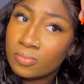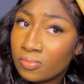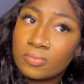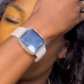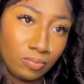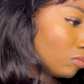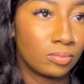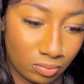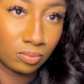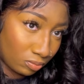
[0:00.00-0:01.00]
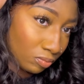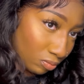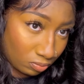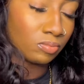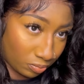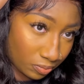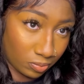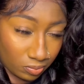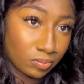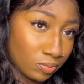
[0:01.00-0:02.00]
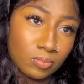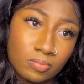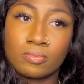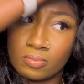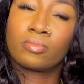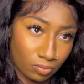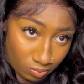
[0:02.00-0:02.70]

It's just that as far as holding up curls,